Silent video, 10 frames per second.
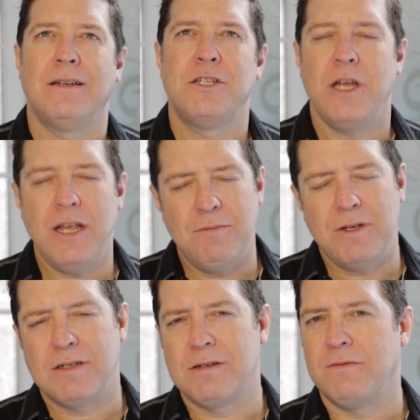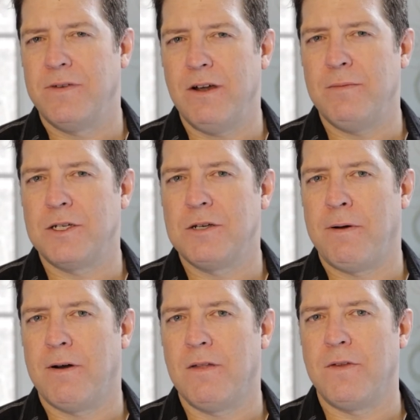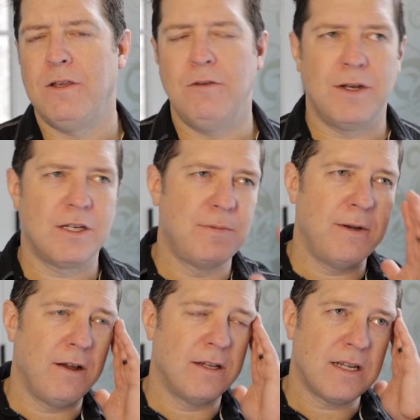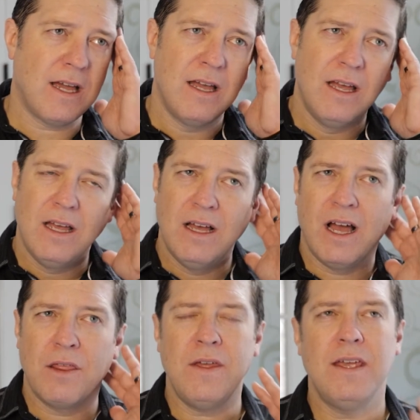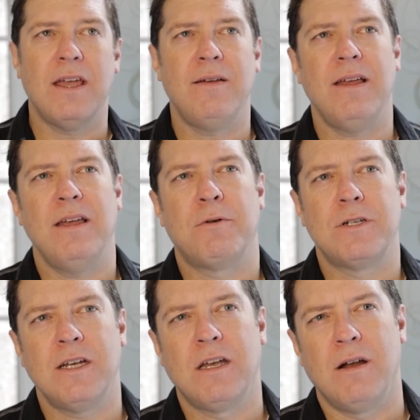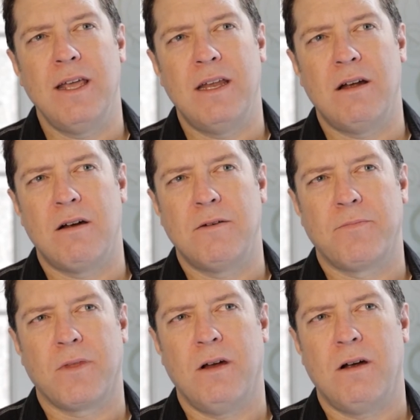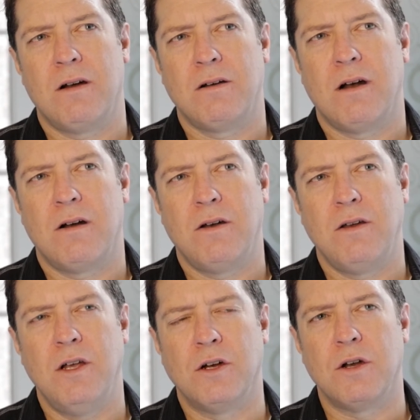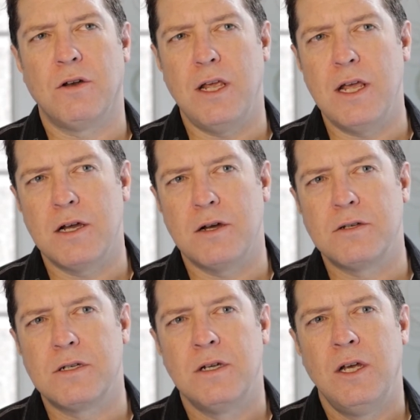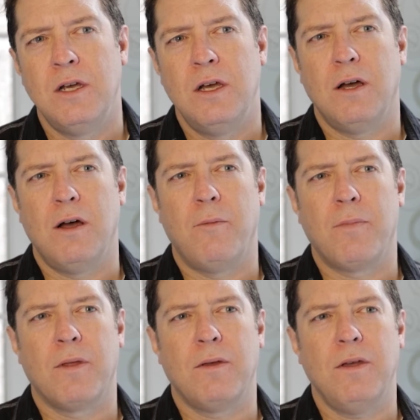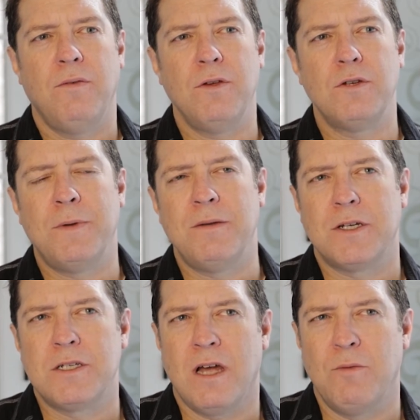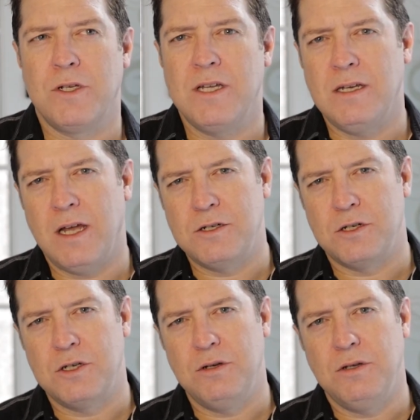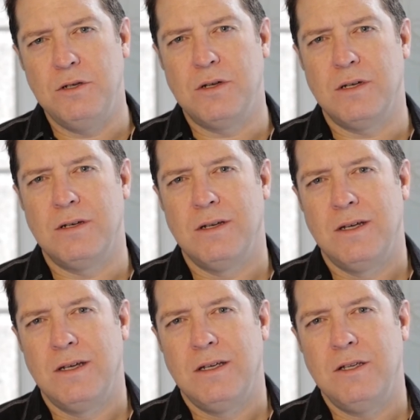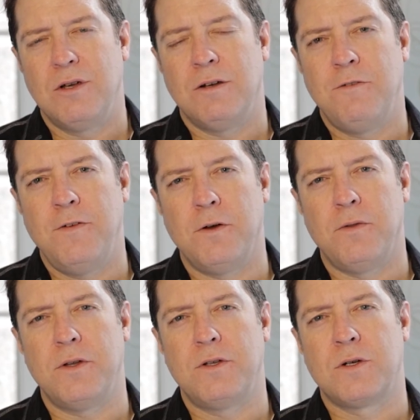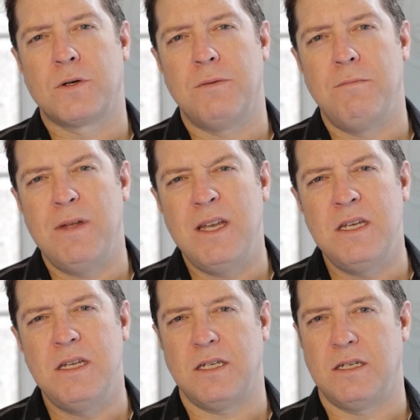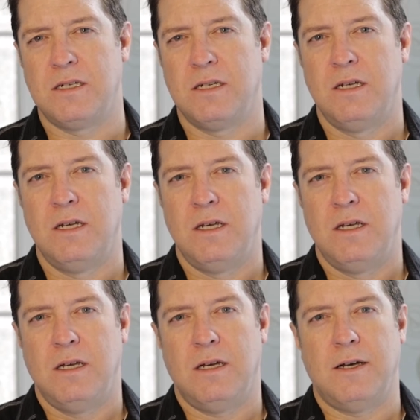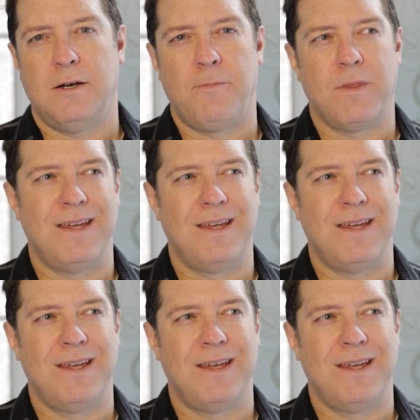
shame is very much a part of the human experience. I, I think, eh, particularly in our our, our younger years, um, if you spend much time with teenagers, you you can you can feel the tremendous, uh,